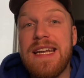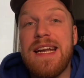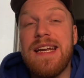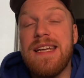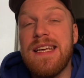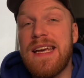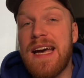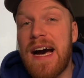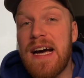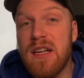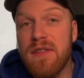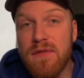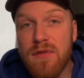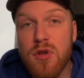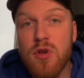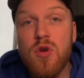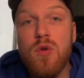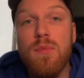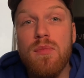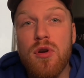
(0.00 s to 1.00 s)
any kind of
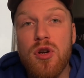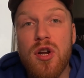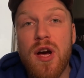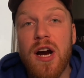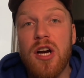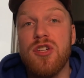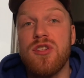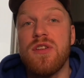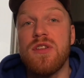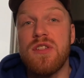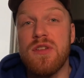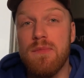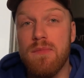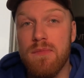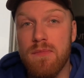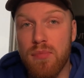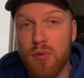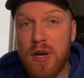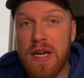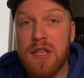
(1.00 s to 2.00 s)
new production to
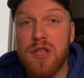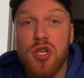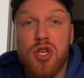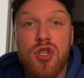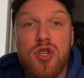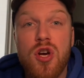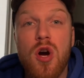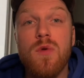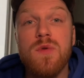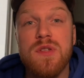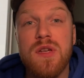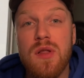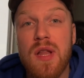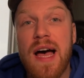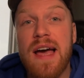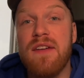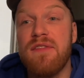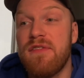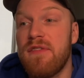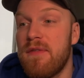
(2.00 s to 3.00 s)
bring the show to
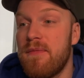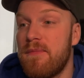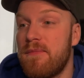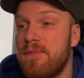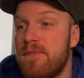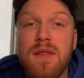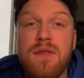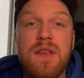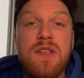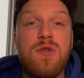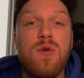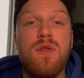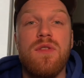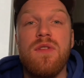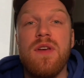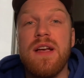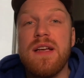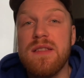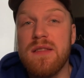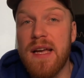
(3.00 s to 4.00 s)
life. These are
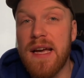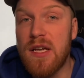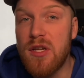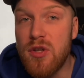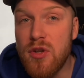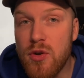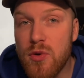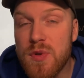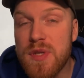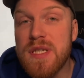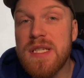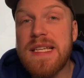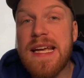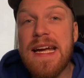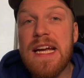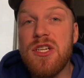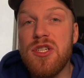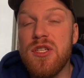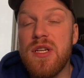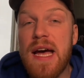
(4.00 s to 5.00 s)
things like new
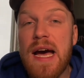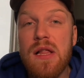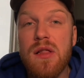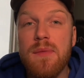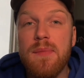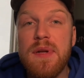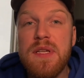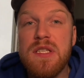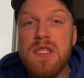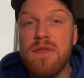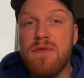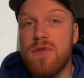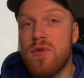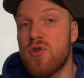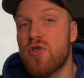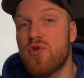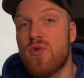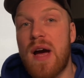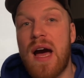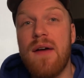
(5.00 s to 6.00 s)
staging elements if you're
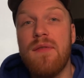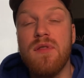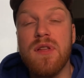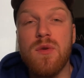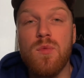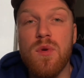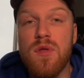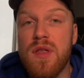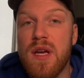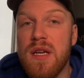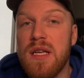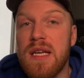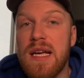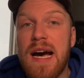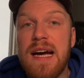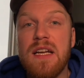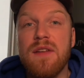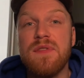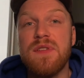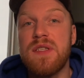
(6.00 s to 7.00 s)
traveling with any
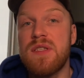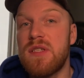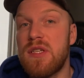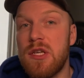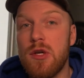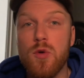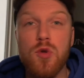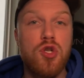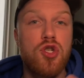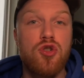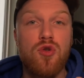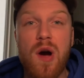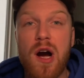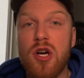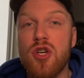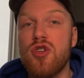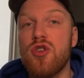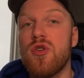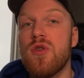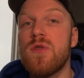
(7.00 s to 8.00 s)
kind of steel
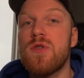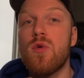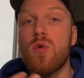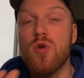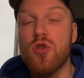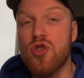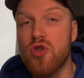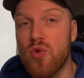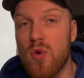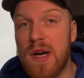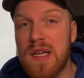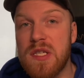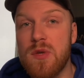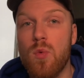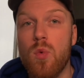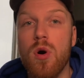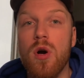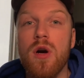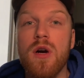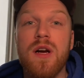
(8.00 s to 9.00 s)
structures or truss
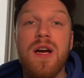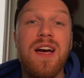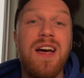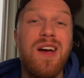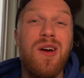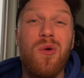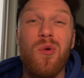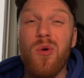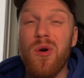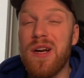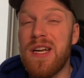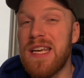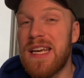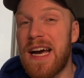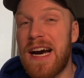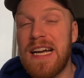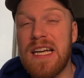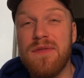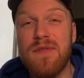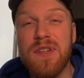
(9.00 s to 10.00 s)
work, or any
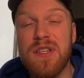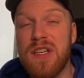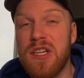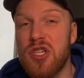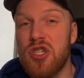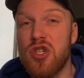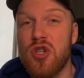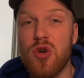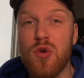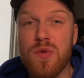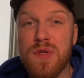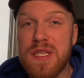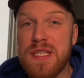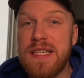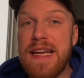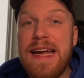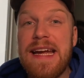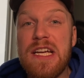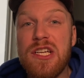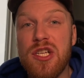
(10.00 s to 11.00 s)
kind of additional
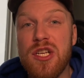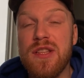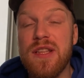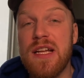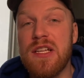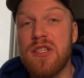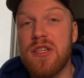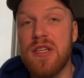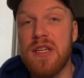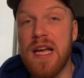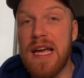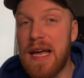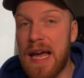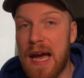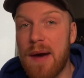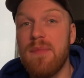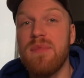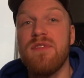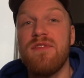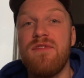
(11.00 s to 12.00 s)
staging that's going to
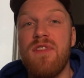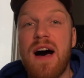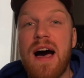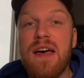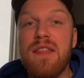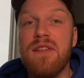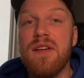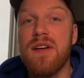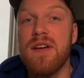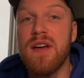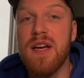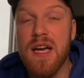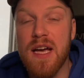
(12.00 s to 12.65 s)
amplify the